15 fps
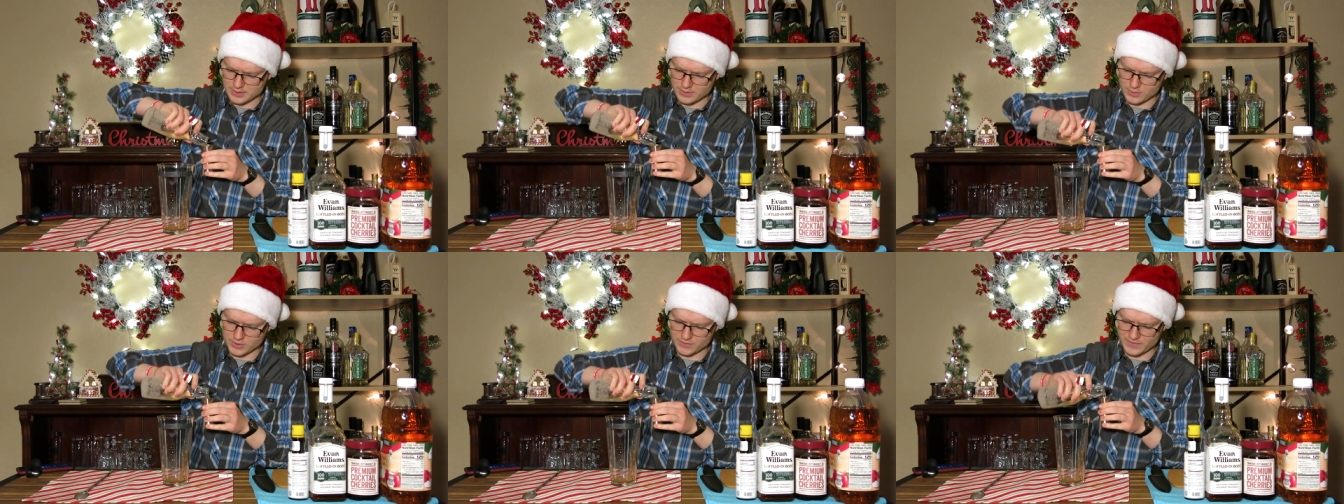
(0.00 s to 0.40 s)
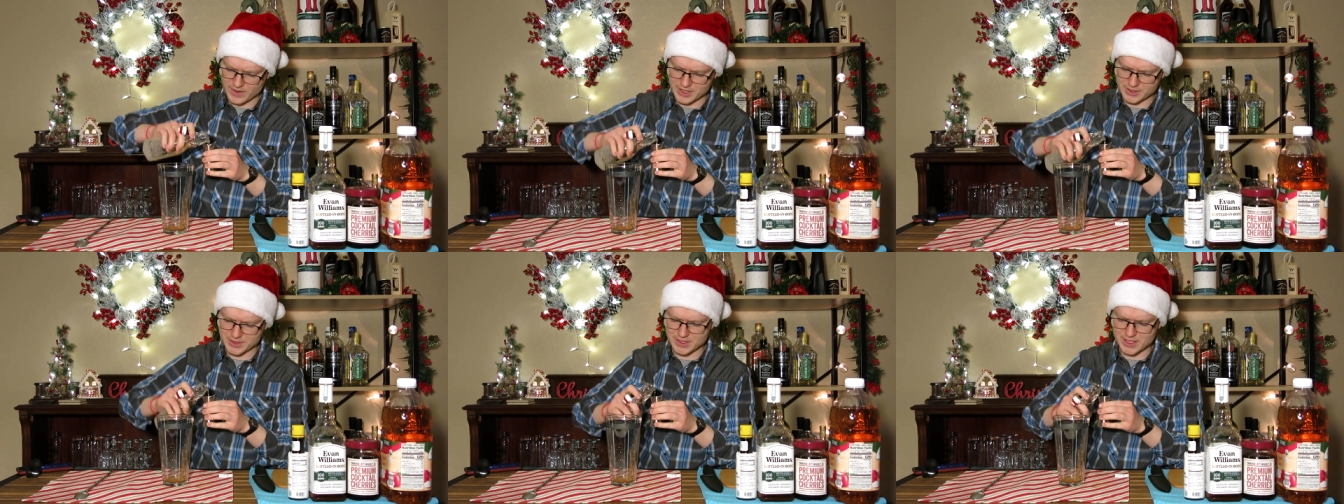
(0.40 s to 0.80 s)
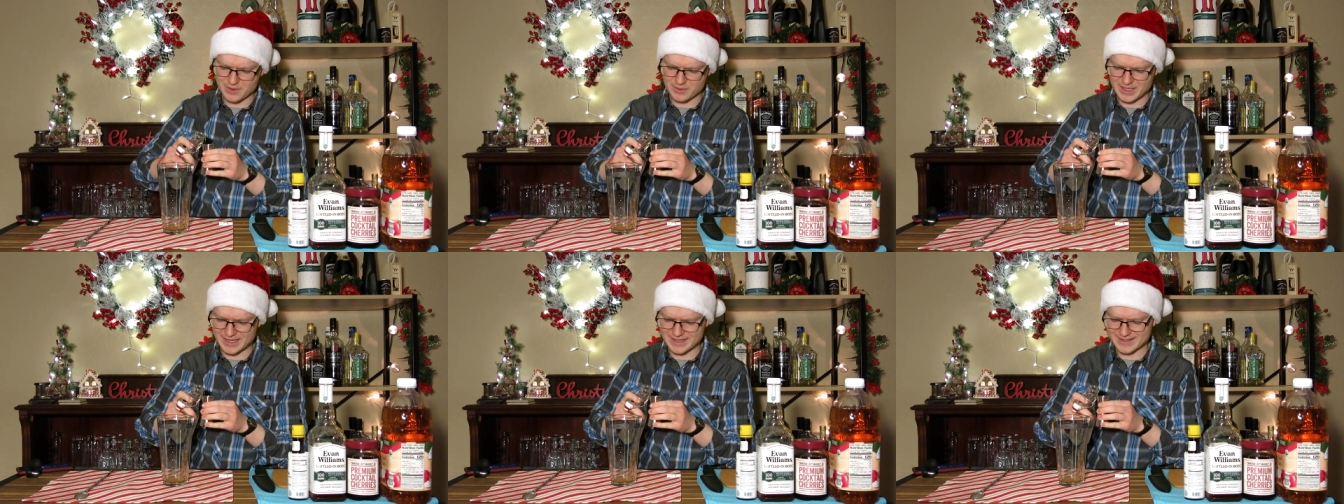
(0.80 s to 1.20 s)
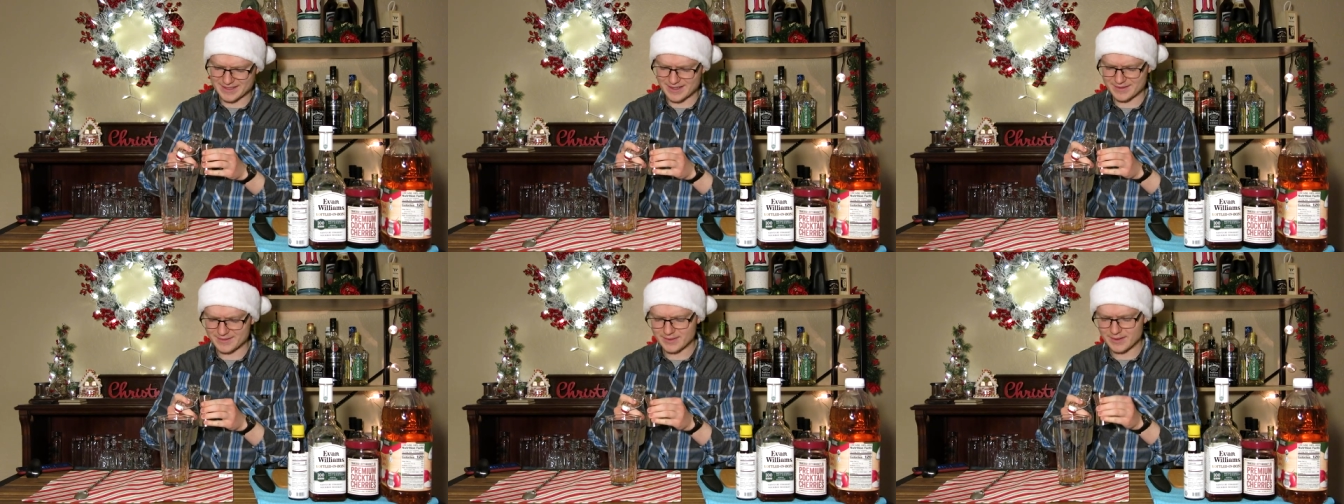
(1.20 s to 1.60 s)
old fashions. You don't need a
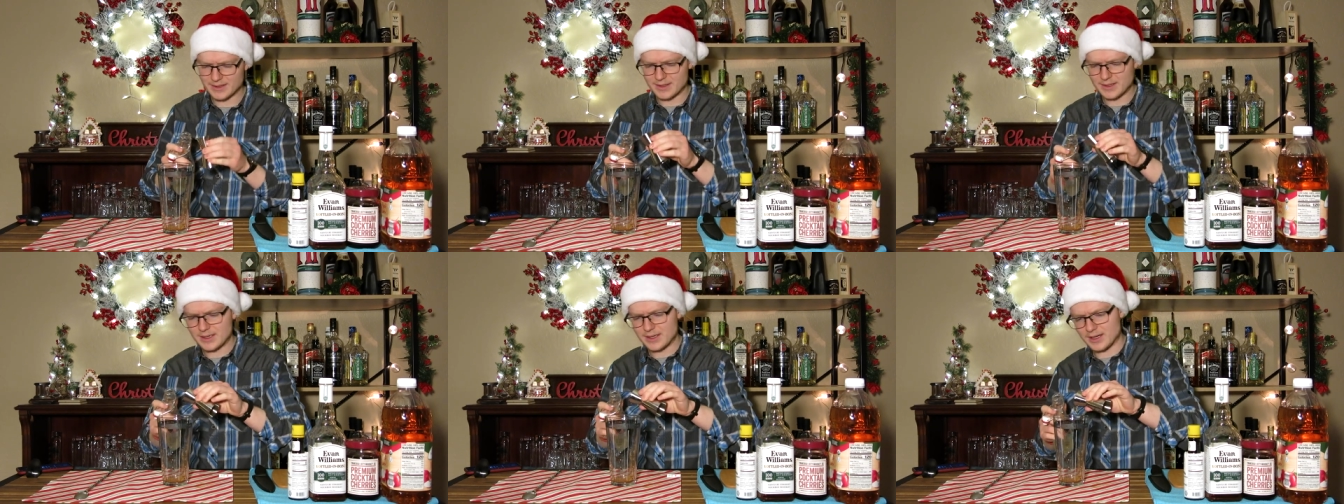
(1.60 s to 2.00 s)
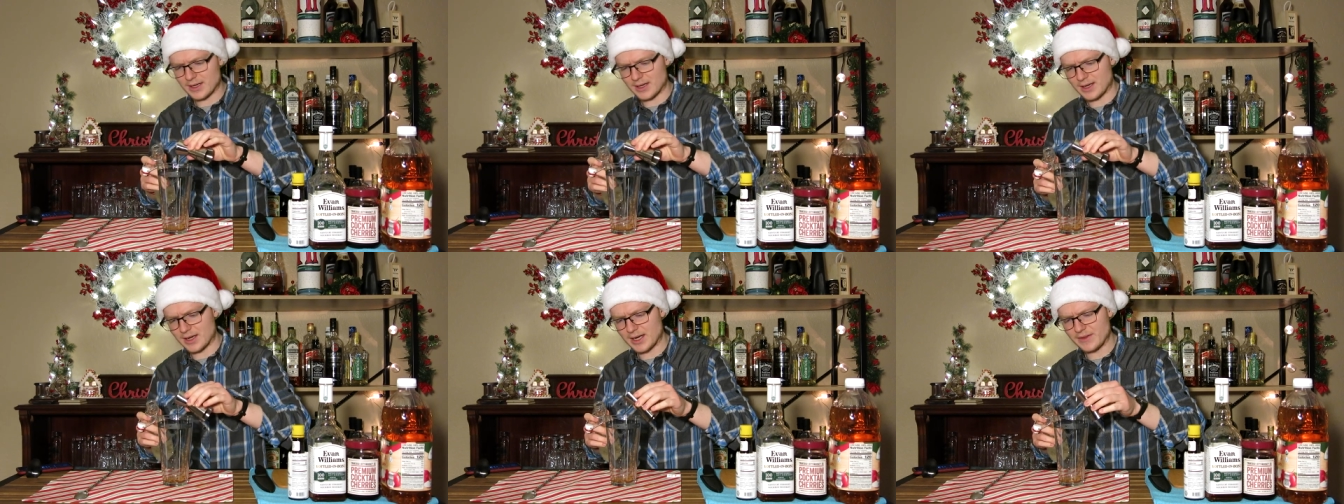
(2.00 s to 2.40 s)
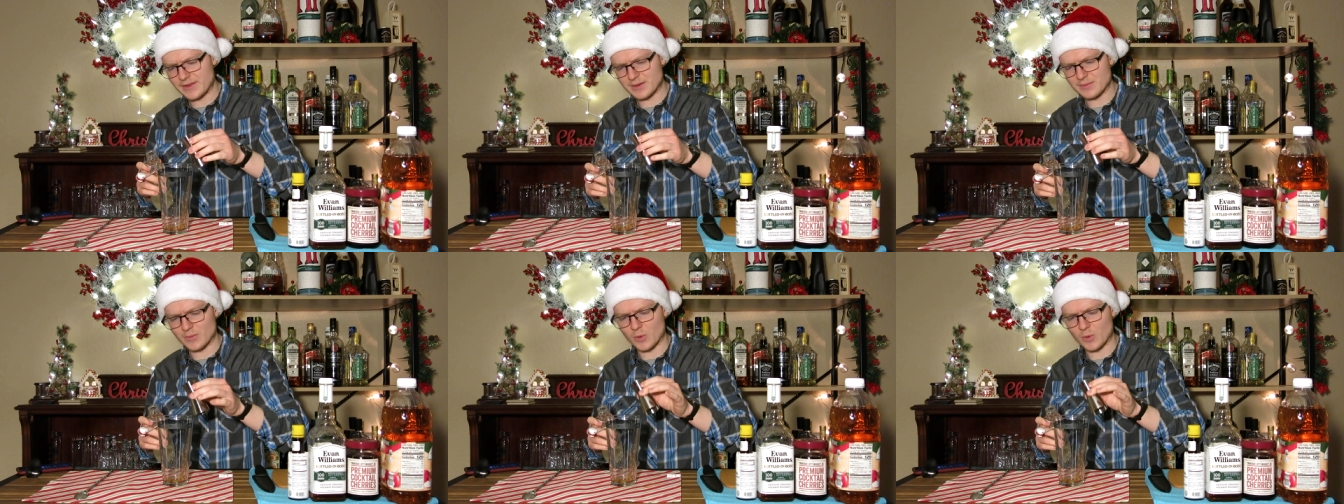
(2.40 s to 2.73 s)
ton. Anything